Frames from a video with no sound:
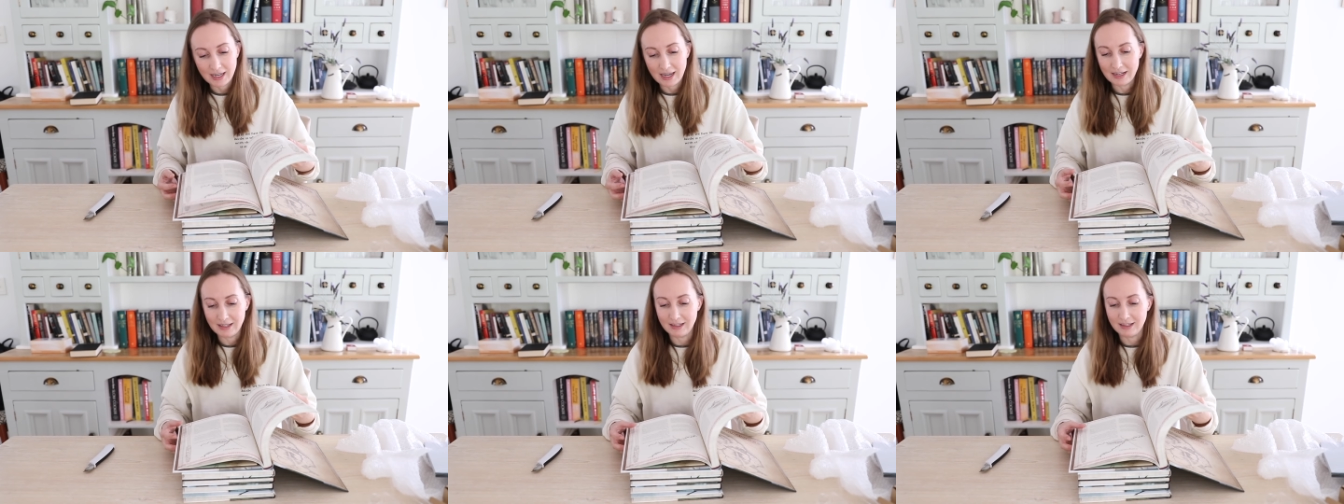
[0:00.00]

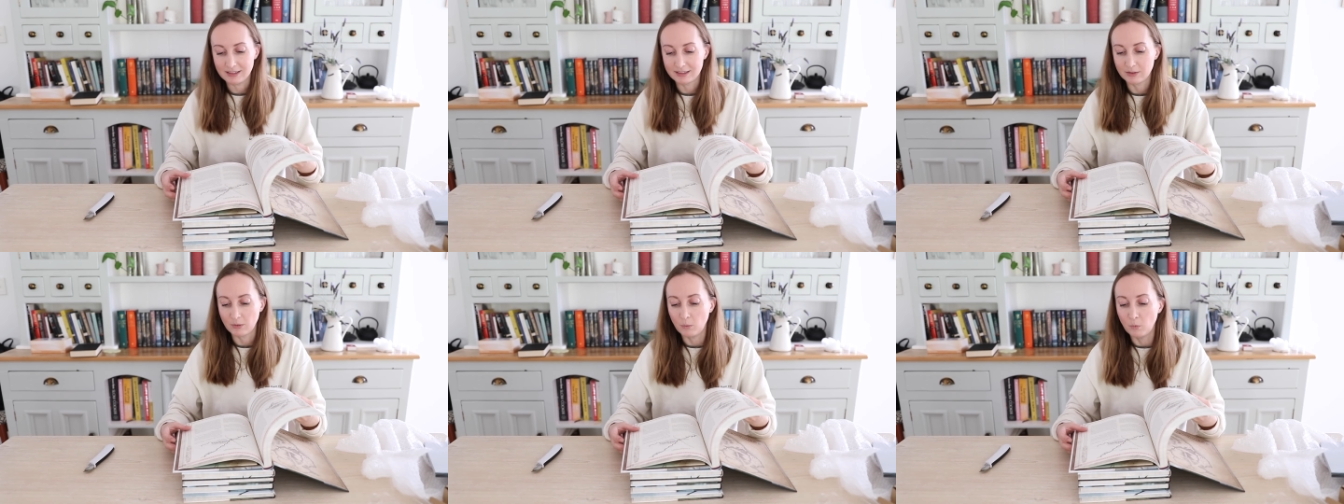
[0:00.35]
and
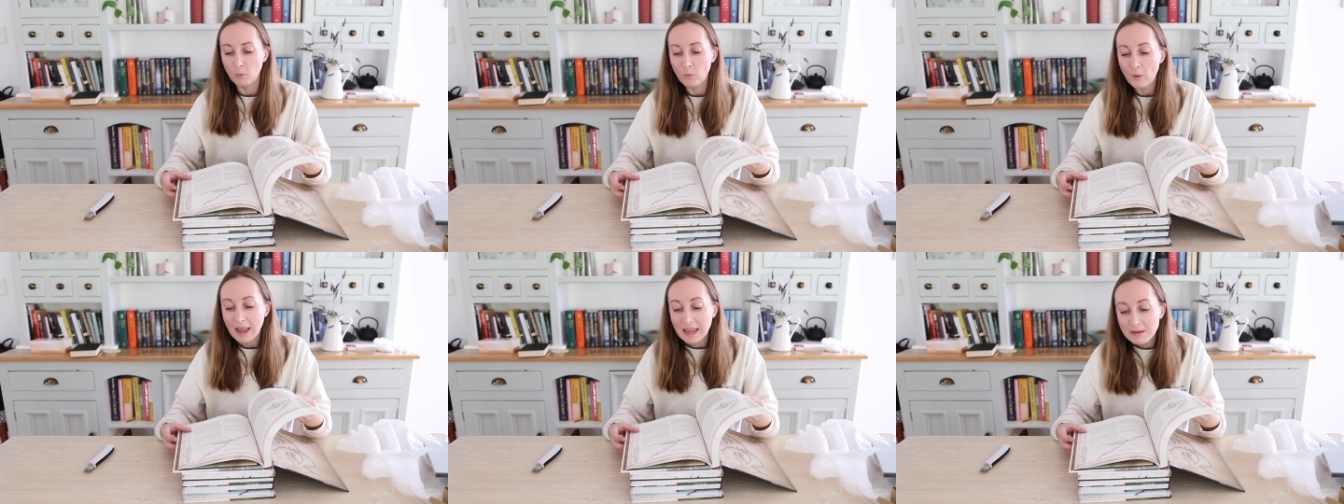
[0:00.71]
there's
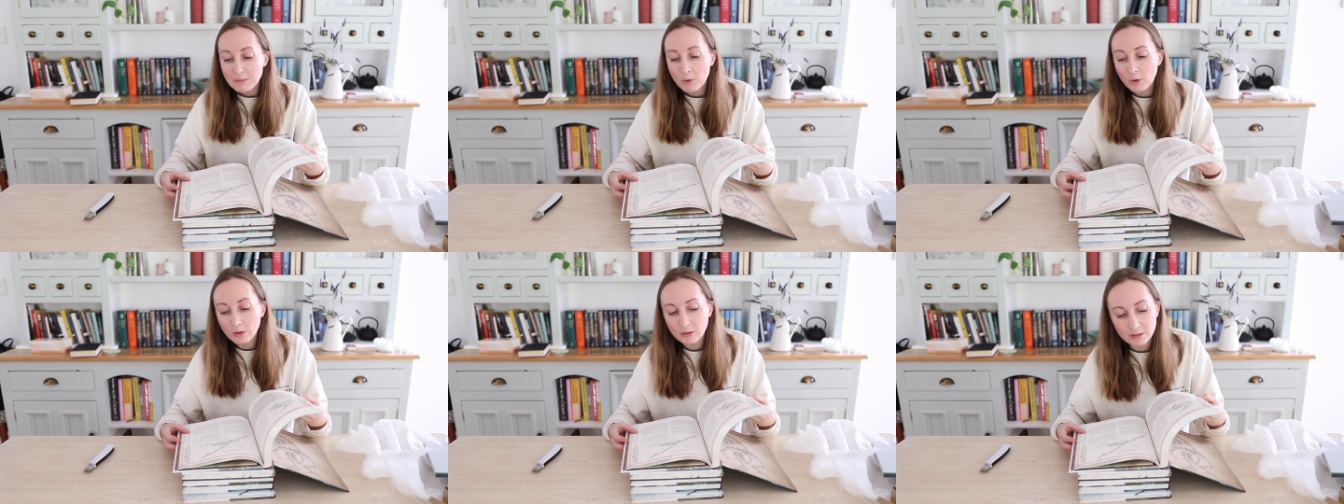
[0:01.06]
way
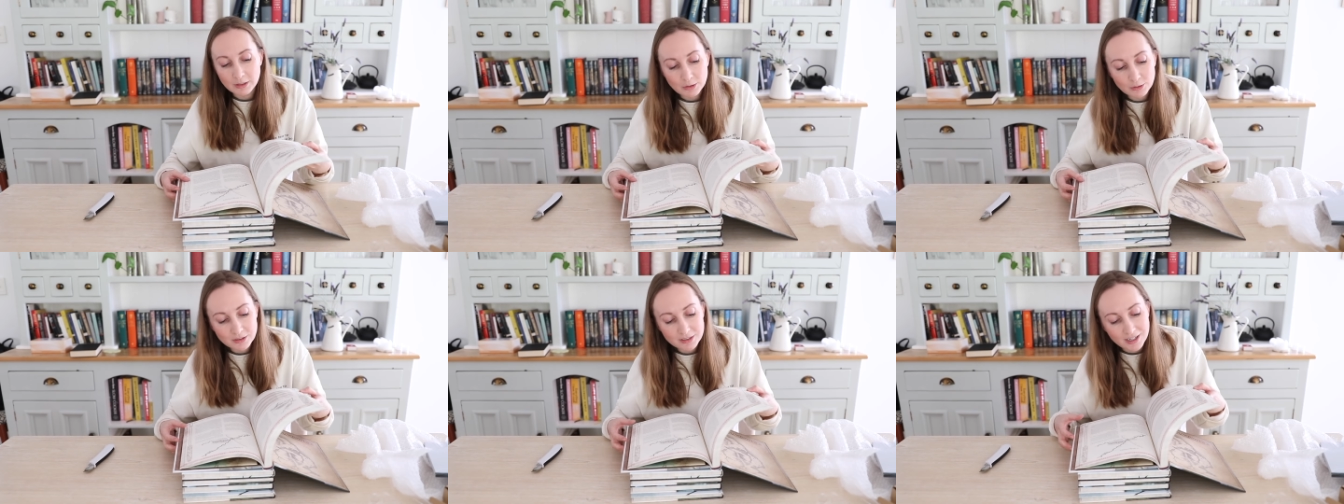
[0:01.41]
more
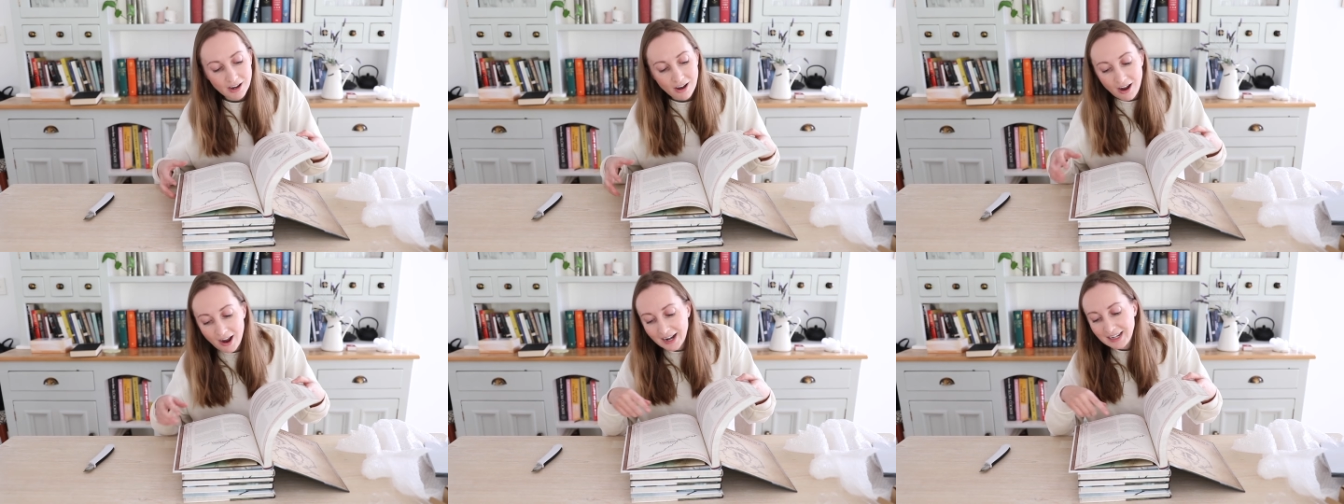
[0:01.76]
little
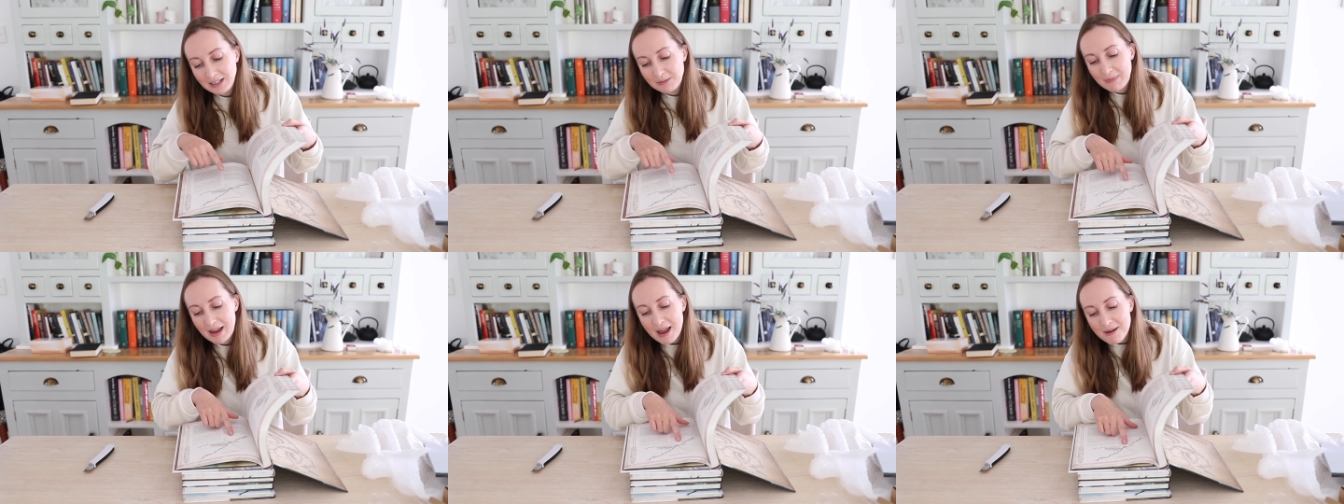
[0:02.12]

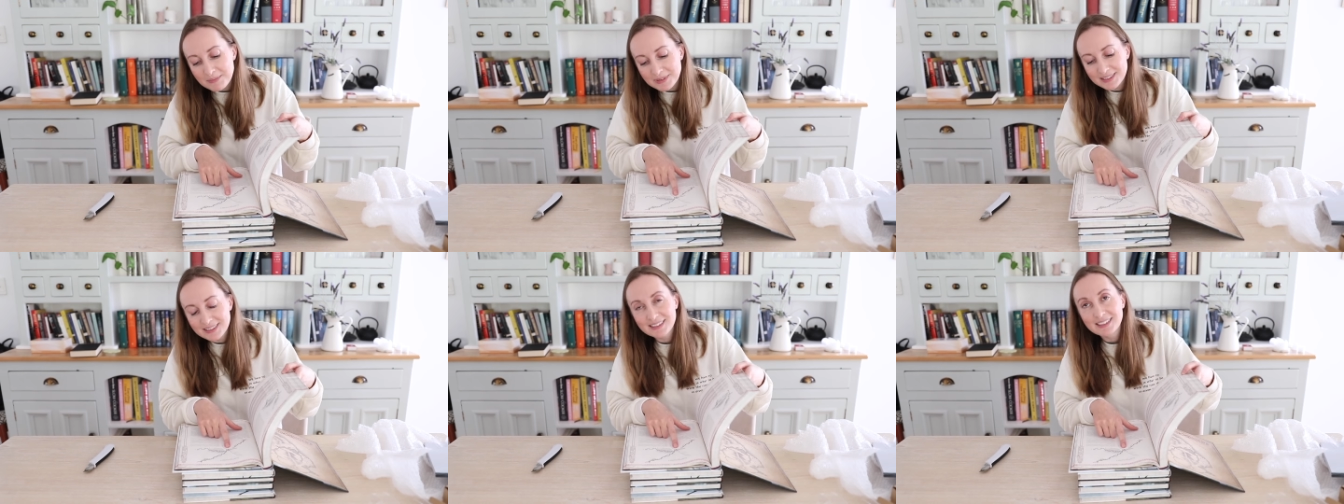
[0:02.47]
tiny
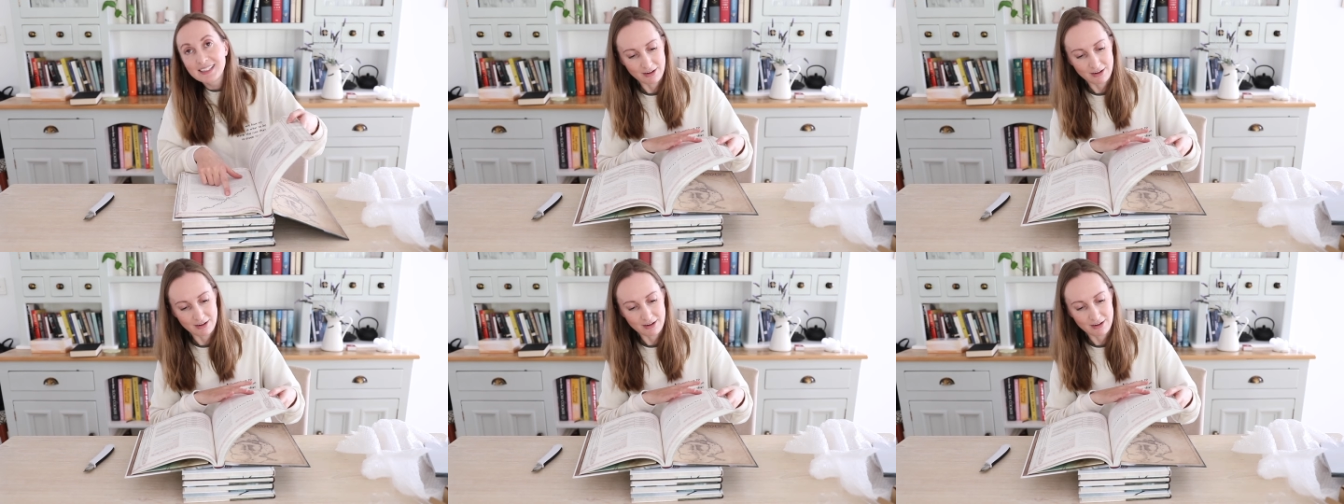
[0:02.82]
maps.